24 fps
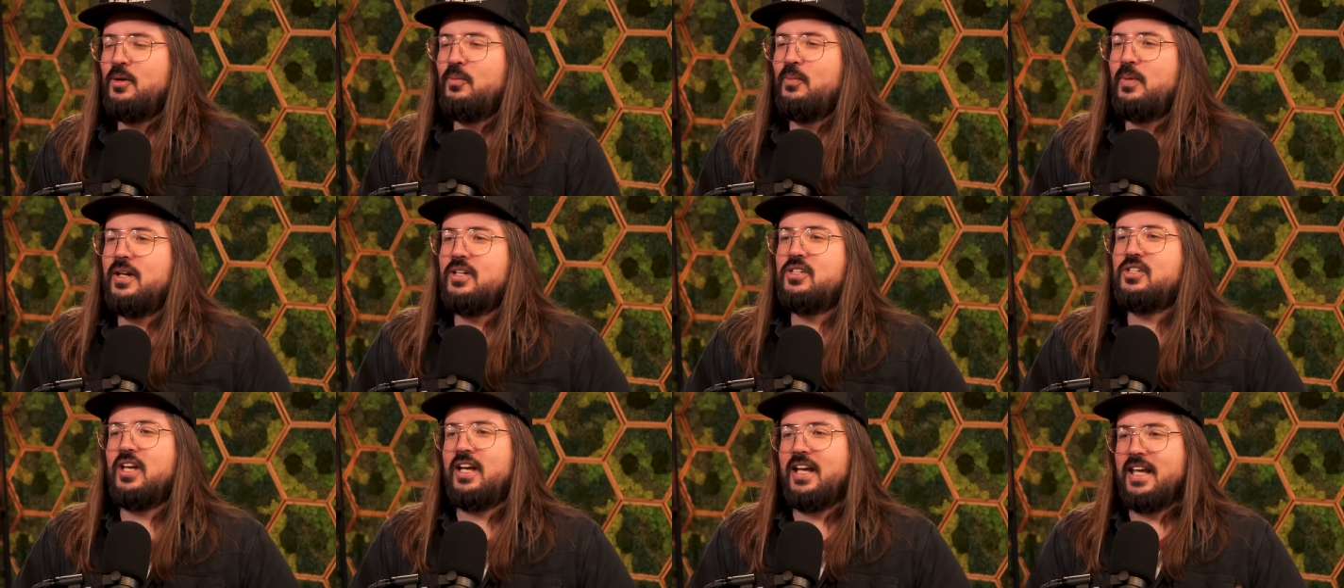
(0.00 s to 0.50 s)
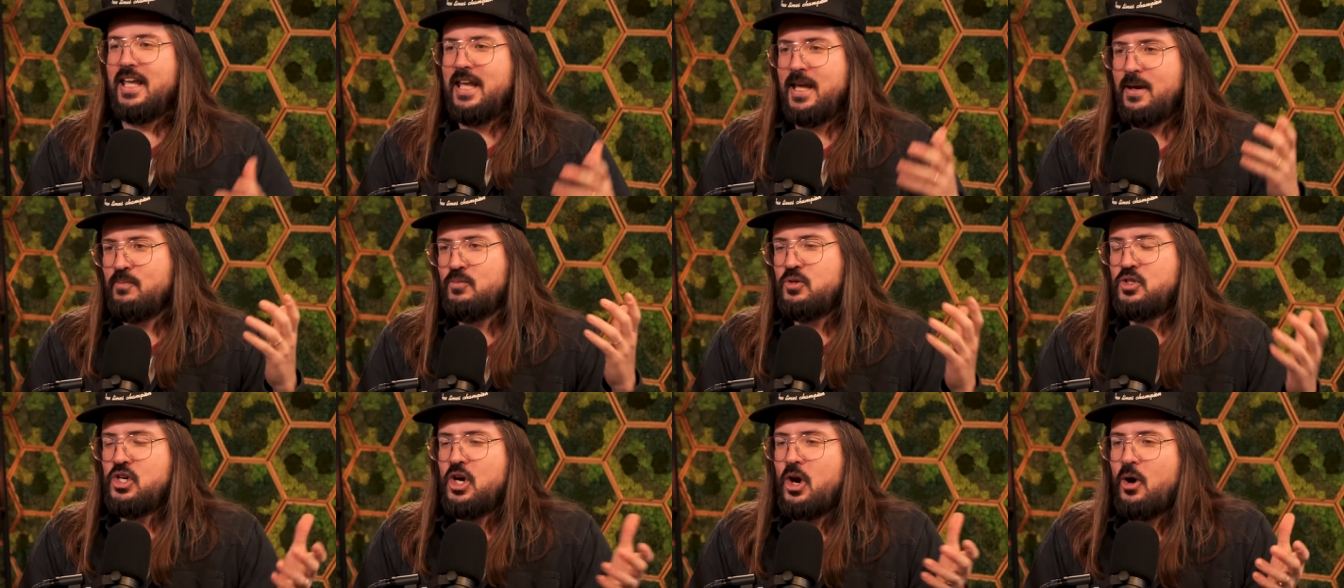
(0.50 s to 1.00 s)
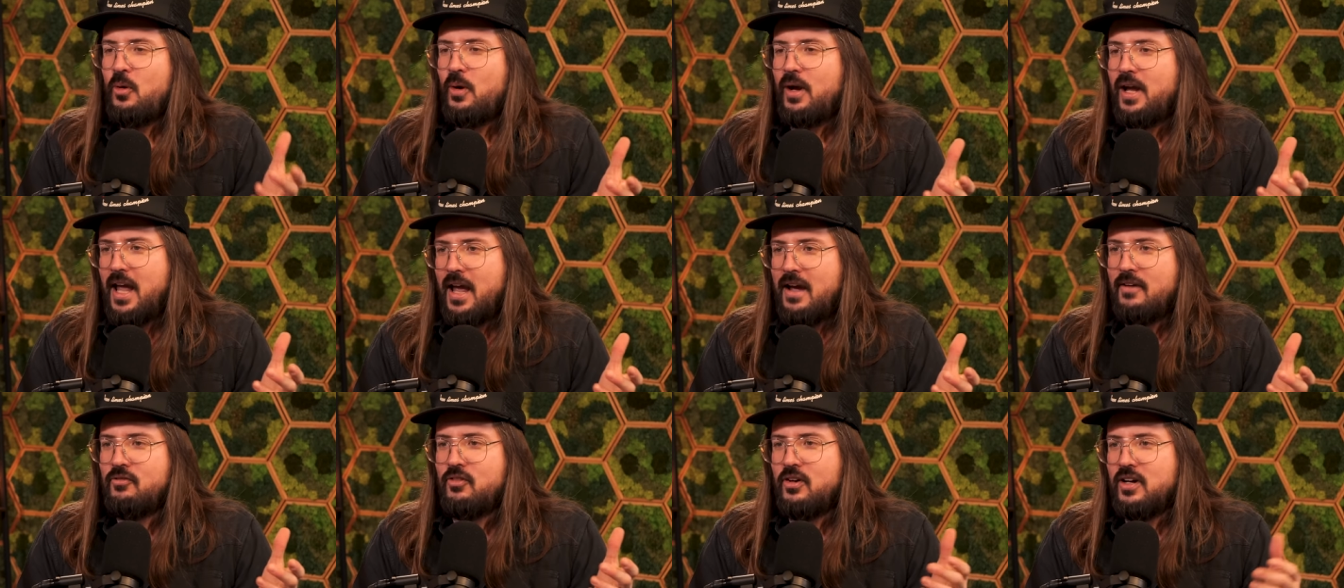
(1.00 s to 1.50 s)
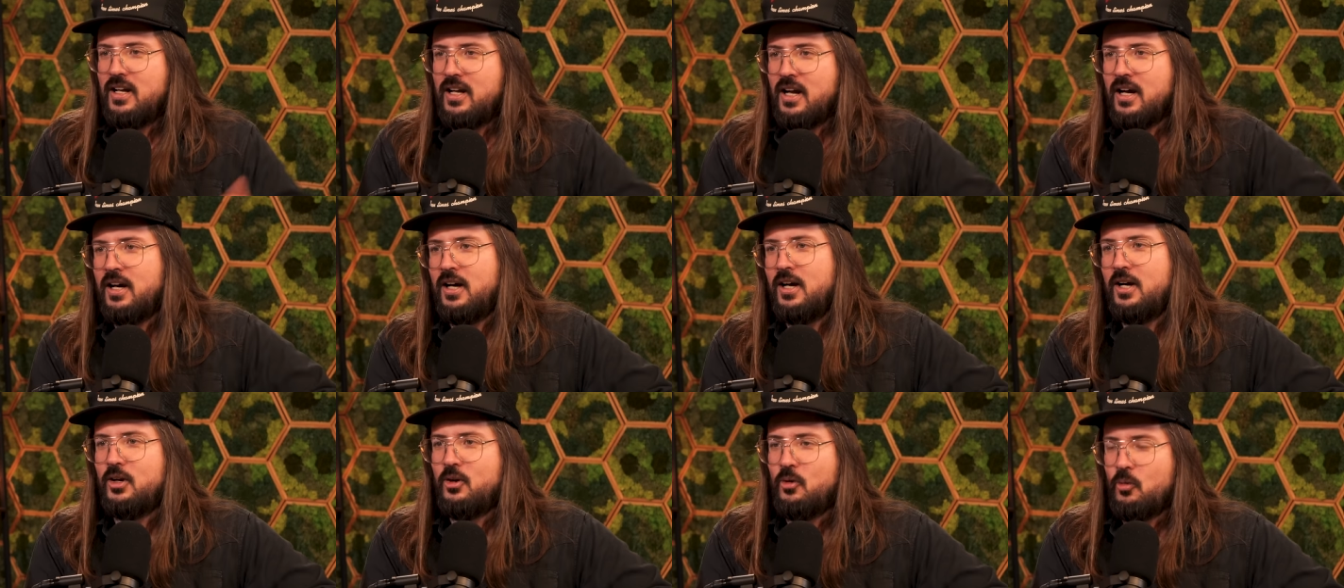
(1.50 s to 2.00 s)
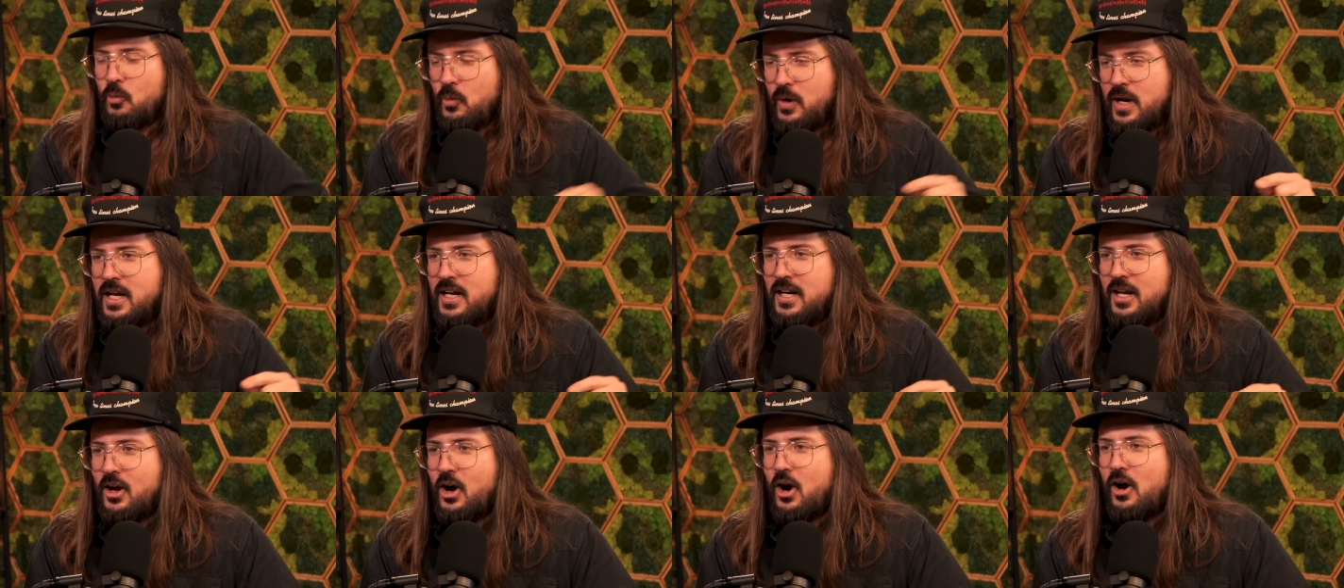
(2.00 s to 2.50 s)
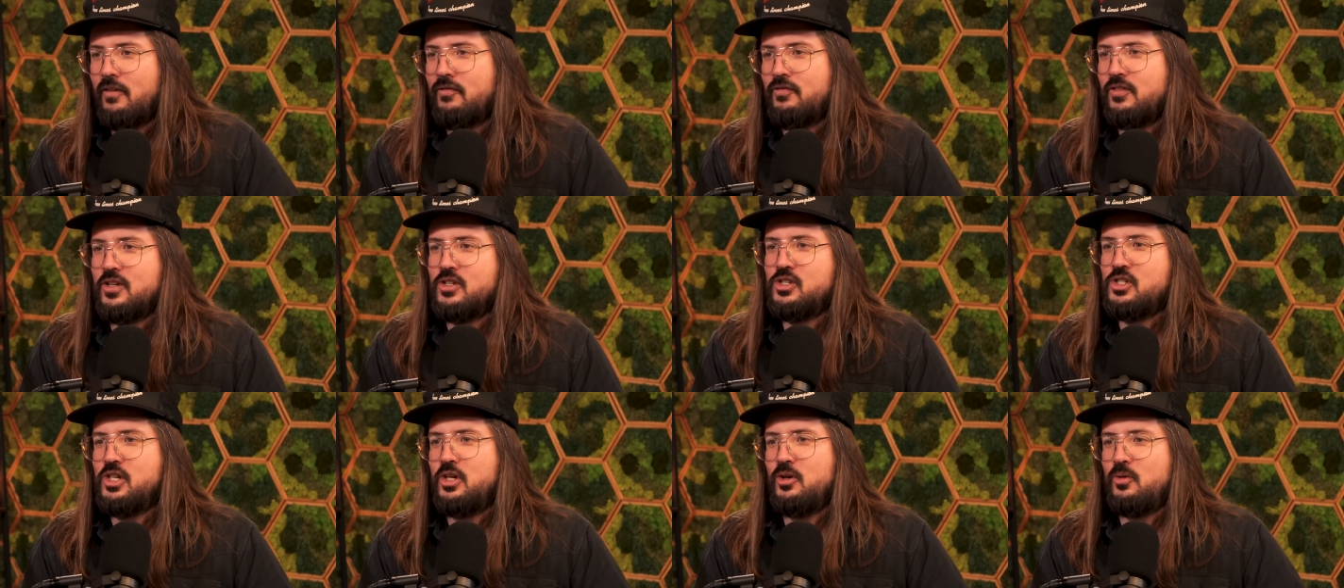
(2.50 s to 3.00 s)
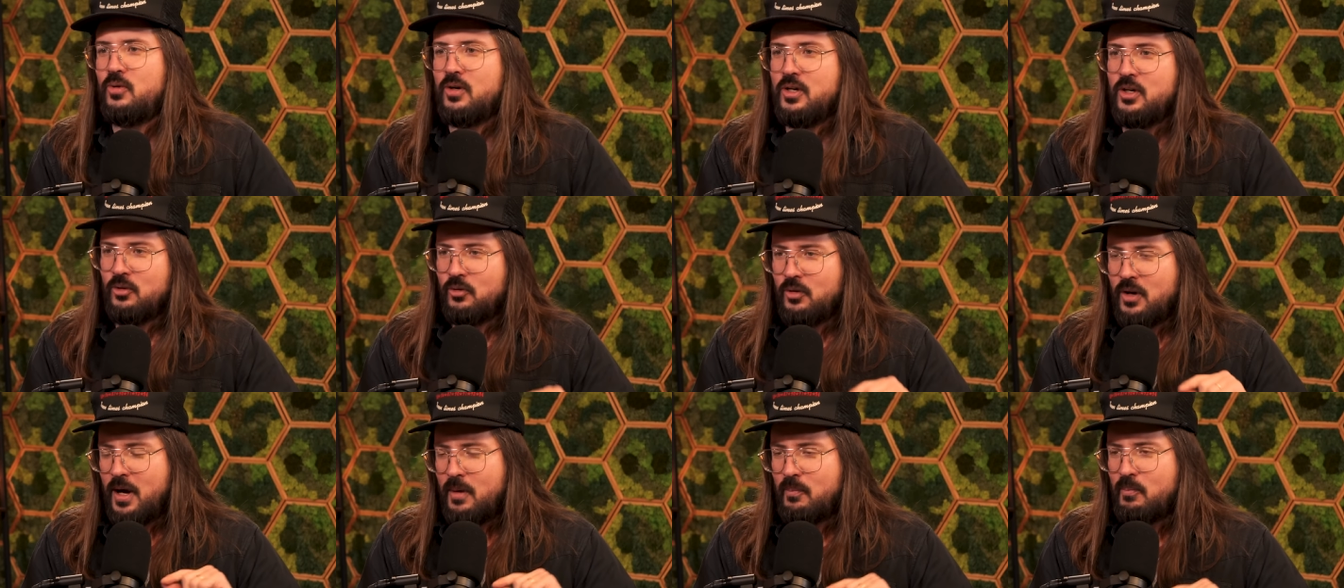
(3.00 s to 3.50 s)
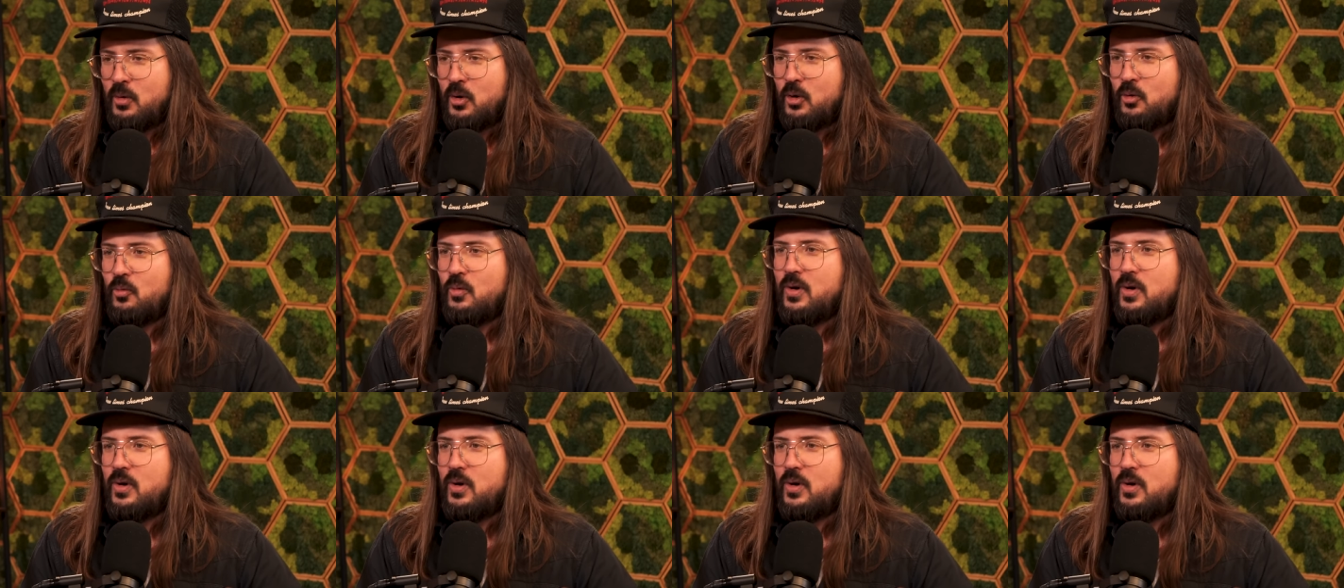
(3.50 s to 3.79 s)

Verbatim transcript: but it's like him showing every gun, reading off the serial number,